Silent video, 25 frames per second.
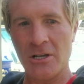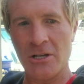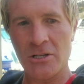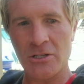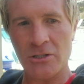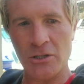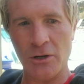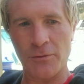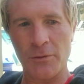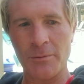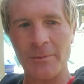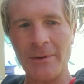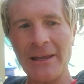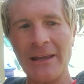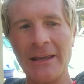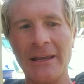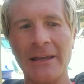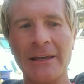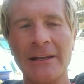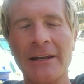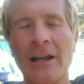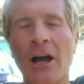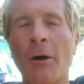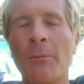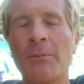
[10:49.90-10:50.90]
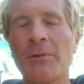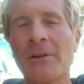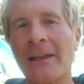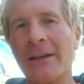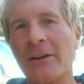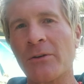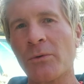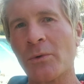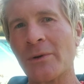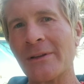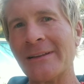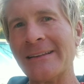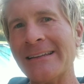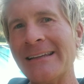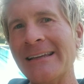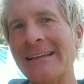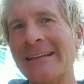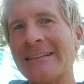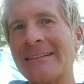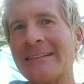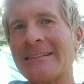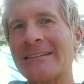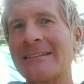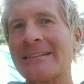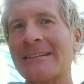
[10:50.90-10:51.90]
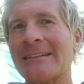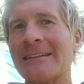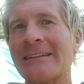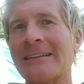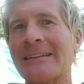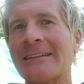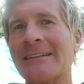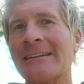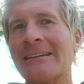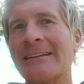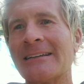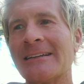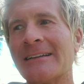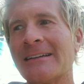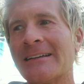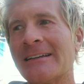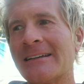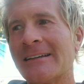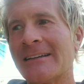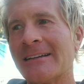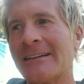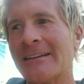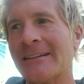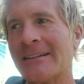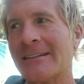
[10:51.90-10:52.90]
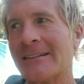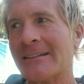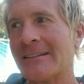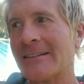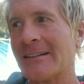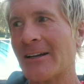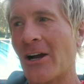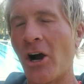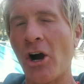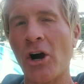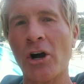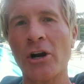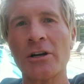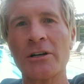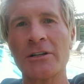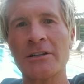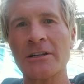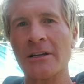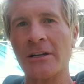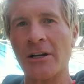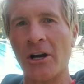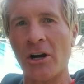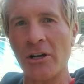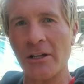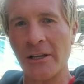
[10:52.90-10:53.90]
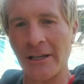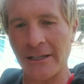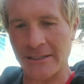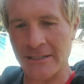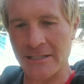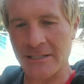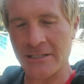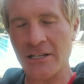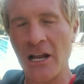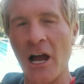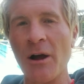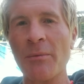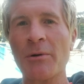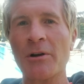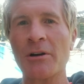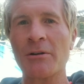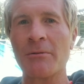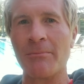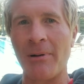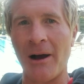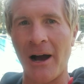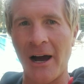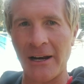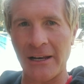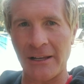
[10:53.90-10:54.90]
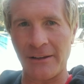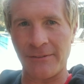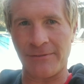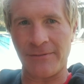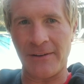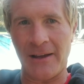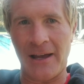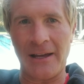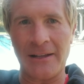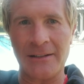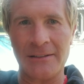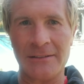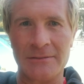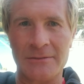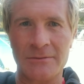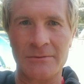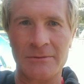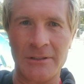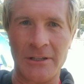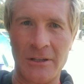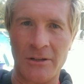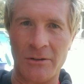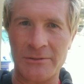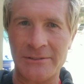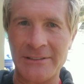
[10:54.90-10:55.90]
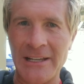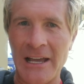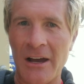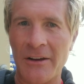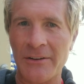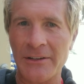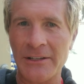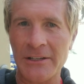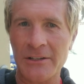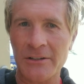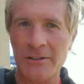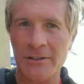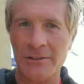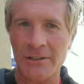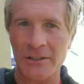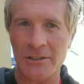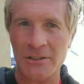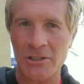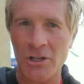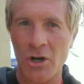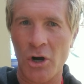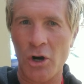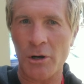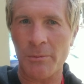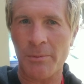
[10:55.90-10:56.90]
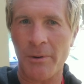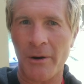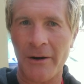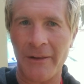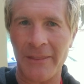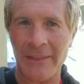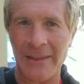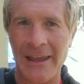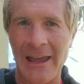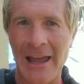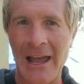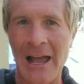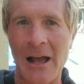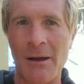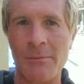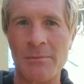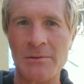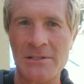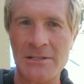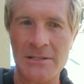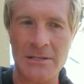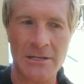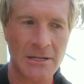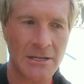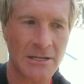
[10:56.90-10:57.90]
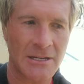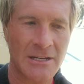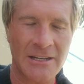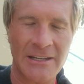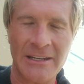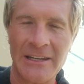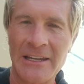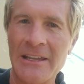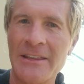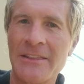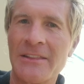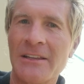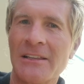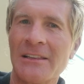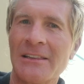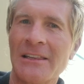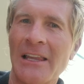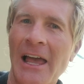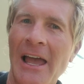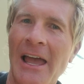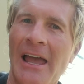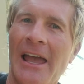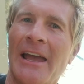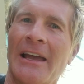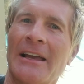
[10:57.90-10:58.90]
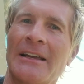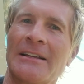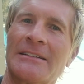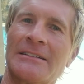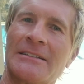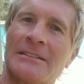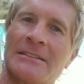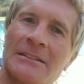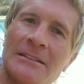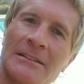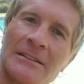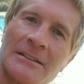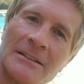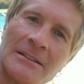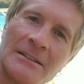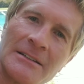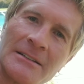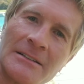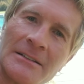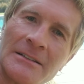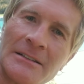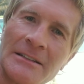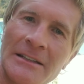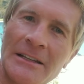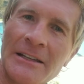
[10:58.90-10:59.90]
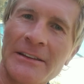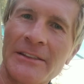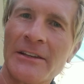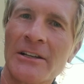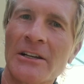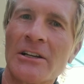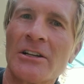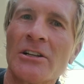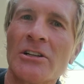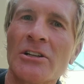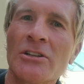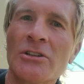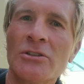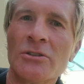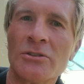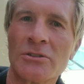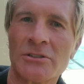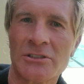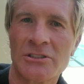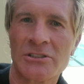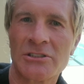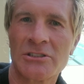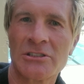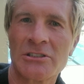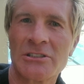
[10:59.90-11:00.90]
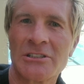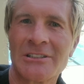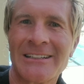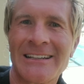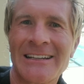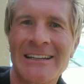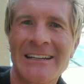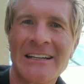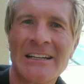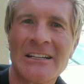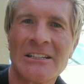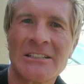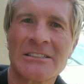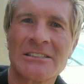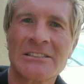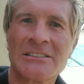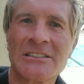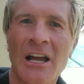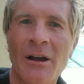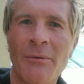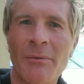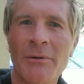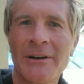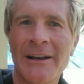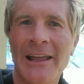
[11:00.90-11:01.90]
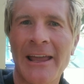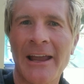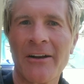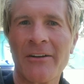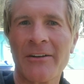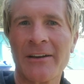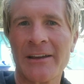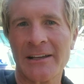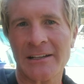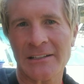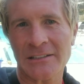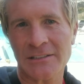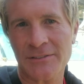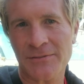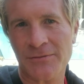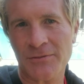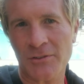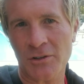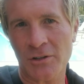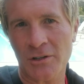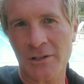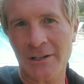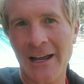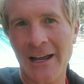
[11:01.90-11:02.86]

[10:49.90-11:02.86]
So for me, it helps to like release like stubborn body fat, you know, down here in the lower part of the abs, in the legs, in the glutes, stubborn areas for